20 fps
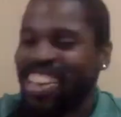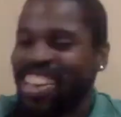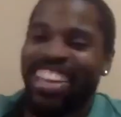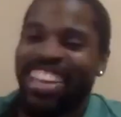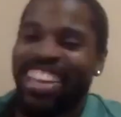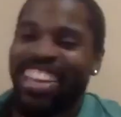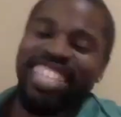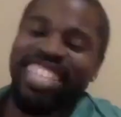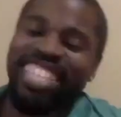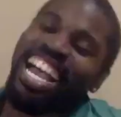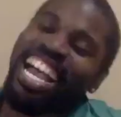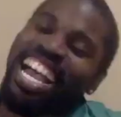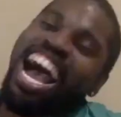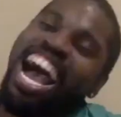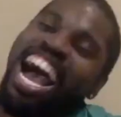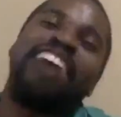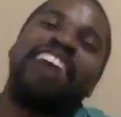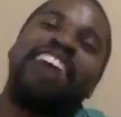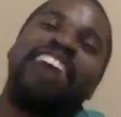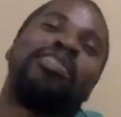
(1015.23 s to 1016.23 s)
Because
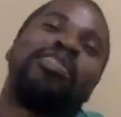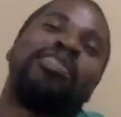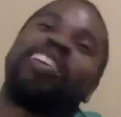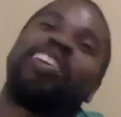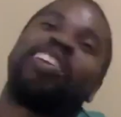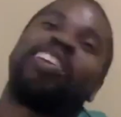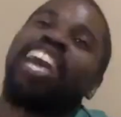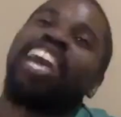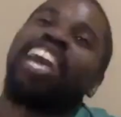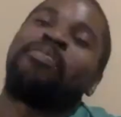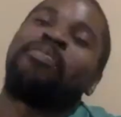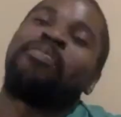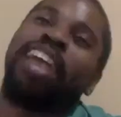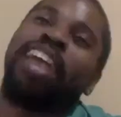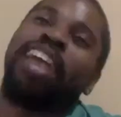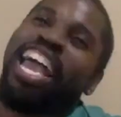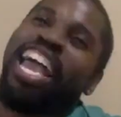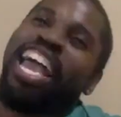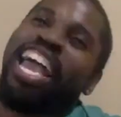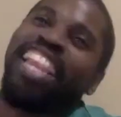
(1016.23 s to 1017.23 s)
I would be like,
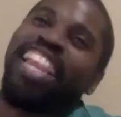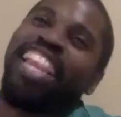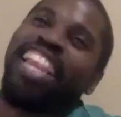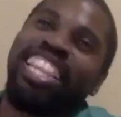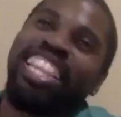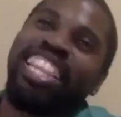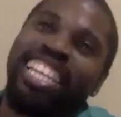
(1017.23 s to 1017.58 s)
man,